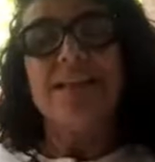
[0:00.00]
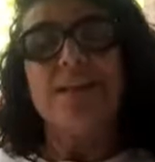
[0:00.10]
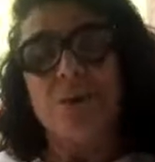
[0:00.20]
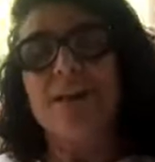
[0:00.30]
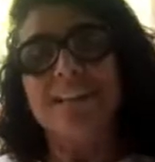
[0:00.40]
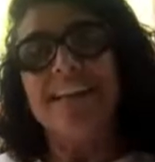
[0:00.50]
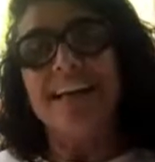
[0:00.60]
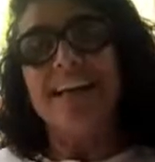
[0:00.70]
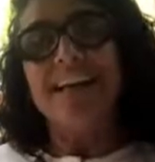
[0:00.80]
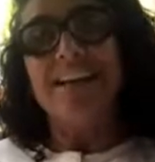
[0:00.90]
Do you
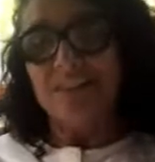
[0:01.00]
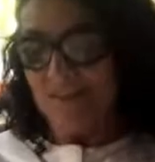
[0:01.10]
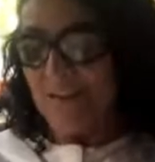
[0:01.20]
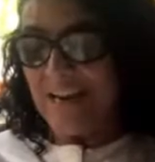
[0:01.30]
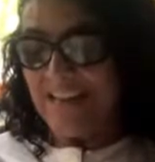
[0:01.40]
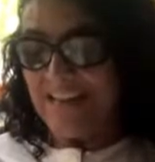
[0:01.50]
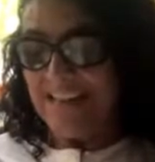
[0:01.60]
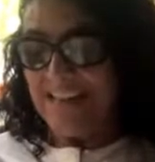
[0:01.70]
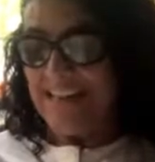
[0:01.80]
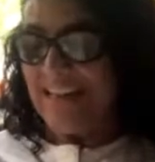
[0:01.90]
understand? Did you get it?
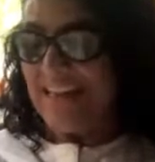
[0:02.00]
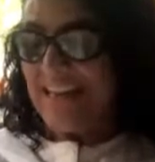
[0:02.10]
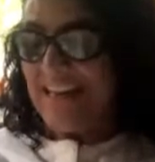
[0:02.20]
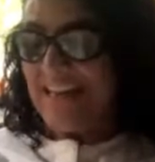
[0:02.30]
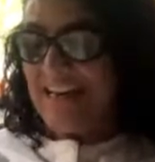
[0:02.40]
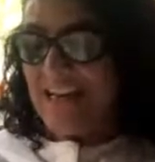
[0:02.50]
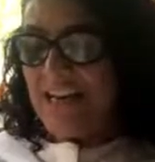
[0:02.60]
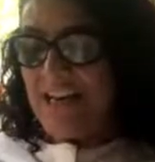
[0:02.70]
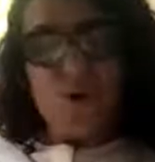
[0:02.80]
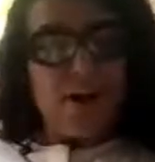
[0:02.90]

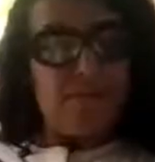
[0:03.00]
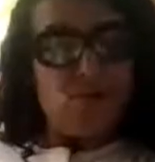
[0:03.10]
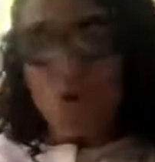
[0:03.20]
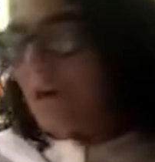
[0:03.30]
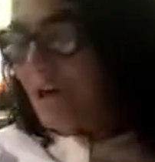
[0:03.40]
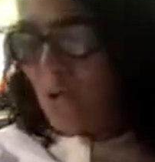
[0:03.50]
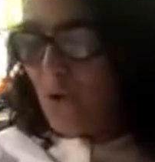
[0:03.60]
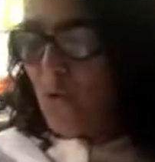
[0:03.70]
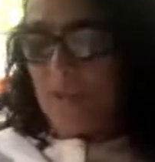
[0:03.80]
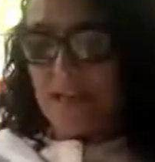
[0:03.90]
You have no
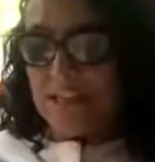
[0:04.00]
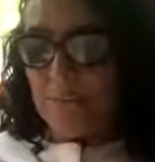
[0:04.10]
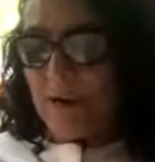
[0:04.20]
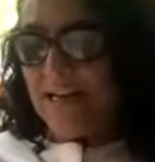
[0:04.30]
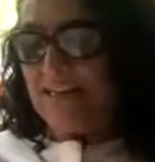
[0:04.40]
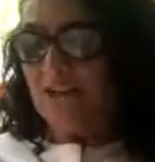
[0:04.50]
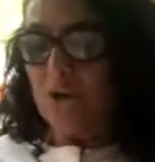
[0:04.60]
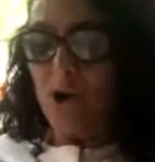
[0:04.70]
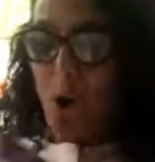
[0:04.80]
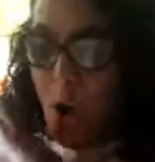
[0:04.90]
control over other minds.
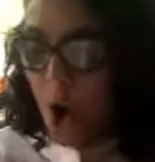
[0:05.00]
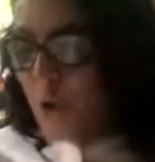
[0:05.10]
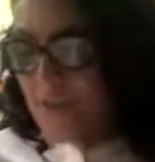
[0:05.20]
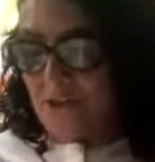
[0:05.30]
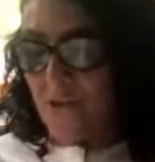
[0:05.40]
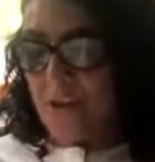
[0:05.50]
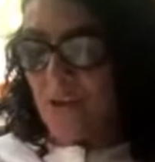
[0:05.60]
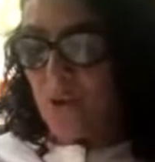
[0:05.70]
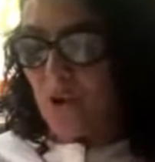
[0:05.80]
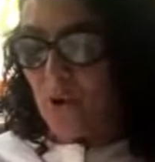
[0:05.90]
You're always trying to
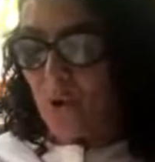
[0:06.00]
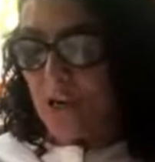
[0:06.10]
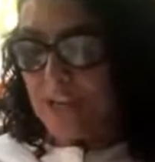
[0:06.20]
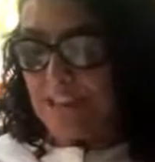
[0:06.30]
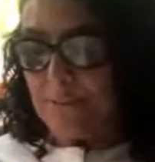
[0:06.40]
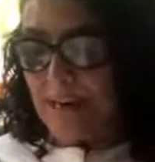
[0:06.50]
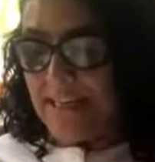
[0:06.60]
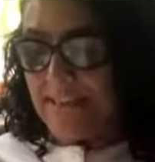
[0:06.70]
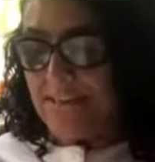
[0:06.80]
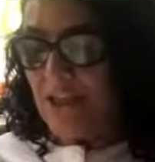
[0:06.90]
control others'
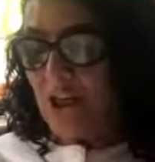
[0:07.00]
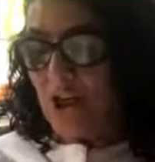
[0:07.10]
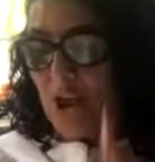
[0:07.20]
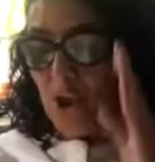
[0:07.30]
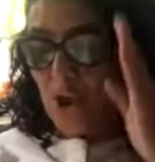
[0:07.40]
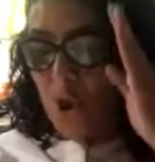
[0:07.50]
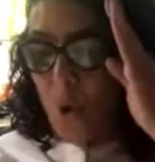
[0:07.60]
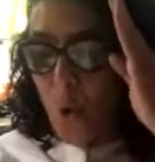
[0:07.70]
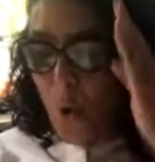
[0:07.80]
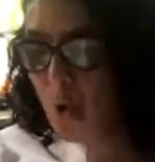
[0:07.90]
minds. The
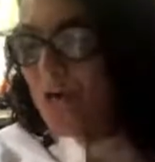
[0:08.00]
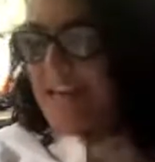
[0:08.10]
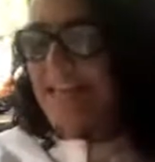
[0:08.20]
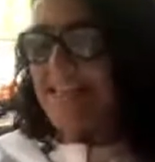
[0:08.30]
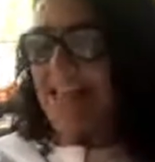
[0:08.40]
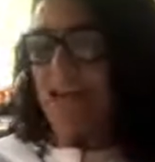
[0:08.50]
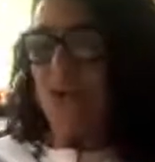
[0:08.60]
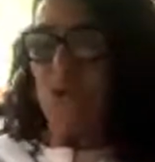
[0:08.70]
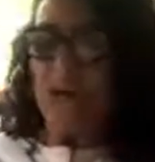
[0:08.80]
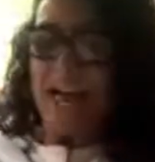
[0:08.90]
only say
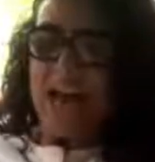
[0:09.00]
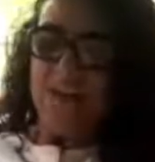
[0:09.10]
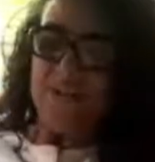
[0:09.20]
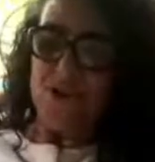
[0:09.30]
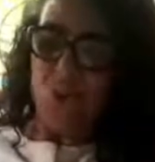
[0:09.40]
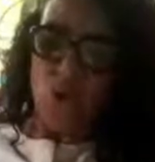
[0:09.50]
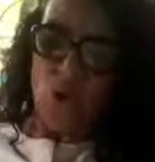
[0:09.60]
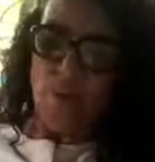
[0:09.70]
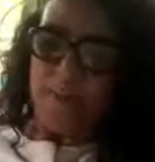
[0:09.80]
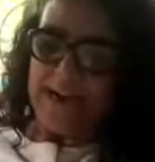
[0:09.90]
you can have is your
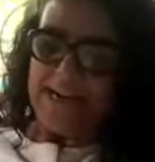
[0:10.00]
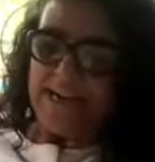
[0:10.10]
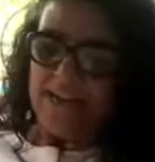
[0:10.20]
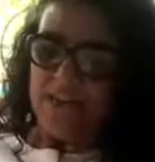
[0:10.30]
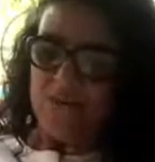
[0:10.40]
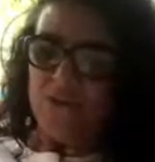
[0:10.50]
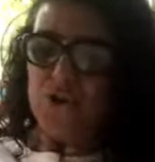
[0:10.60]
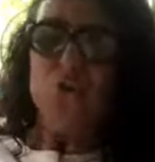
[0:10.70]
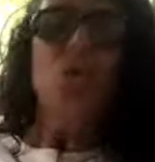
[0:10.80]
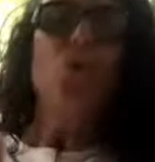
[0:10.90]
own mind, which
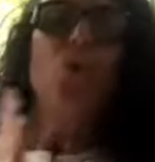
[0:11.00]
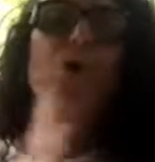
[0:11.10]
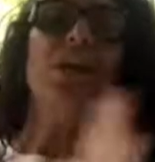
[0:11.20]
you don't